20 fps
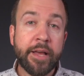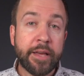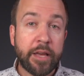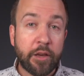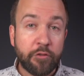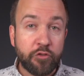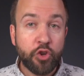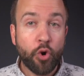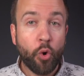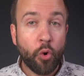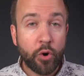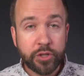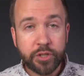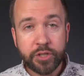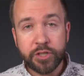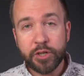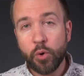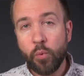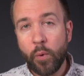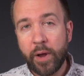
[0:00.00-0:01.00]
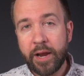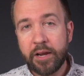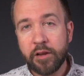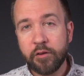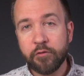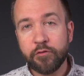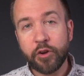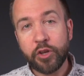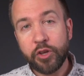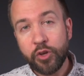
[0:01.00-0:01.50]
If you're still
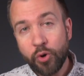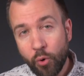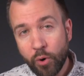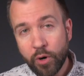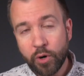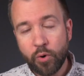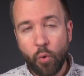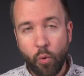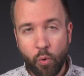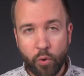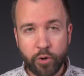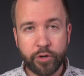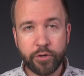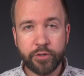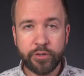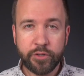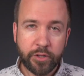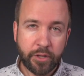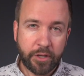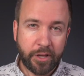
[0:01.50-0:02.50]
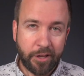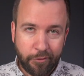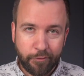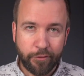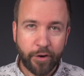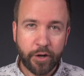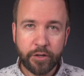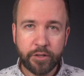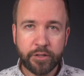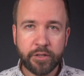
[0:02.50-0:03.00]
waiting for your order to
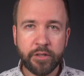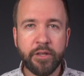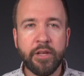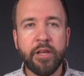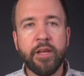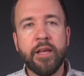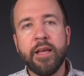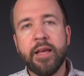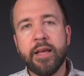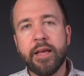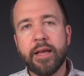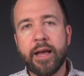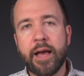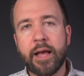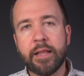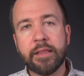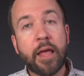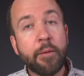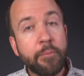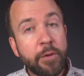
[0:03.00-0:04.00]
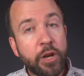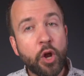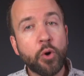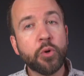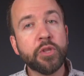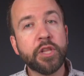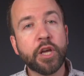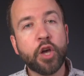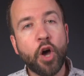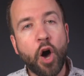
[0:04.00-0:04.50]
convert, let me know
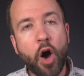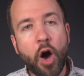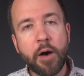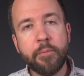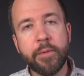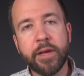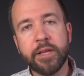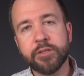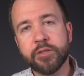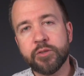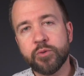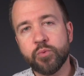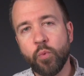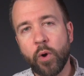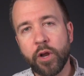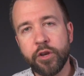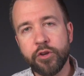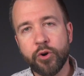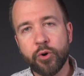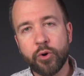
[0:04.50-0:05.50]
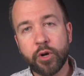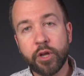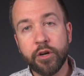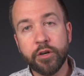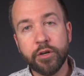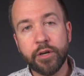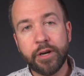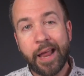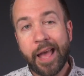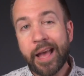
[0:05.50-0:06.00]
in the comments what your
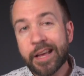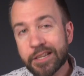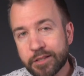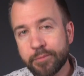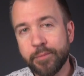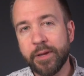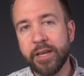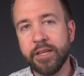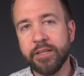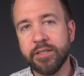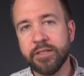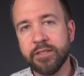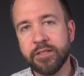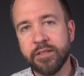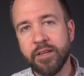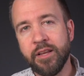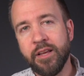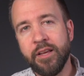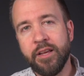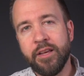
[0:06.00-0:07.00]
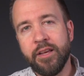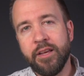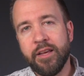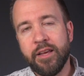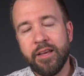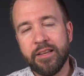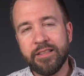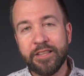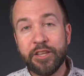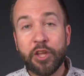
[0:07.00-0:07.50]
current estimate is.
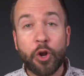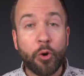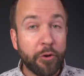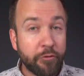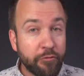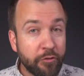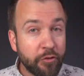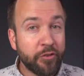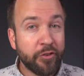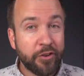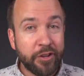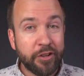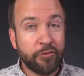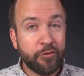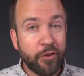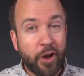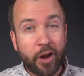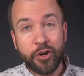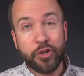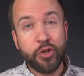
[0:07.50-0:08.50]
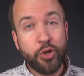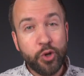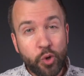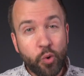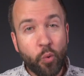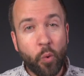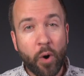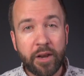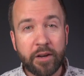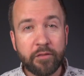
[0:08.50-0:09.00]
You know, are you
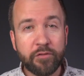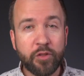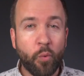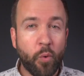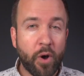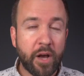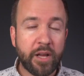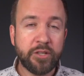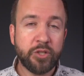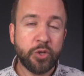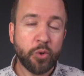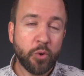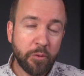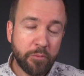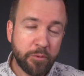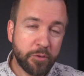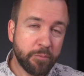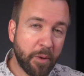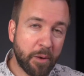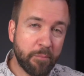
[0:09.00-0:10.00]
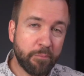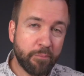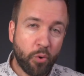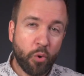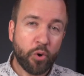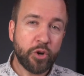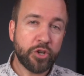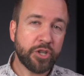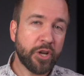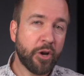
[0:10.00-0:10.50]
one of the ones who has been
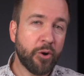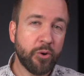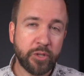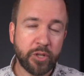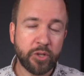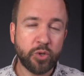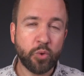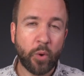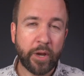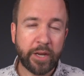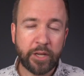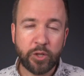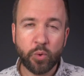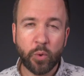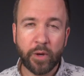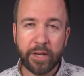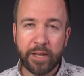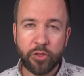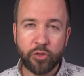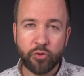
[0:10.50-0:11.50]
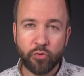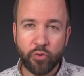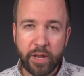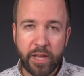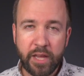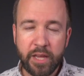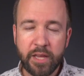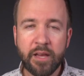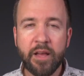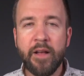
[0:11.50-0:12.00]
pushed out to
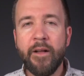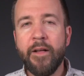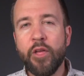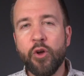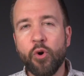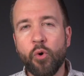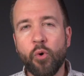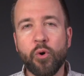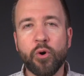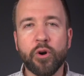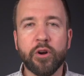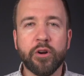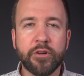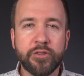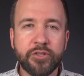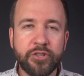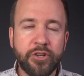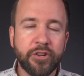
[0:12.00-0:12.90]
2023, or is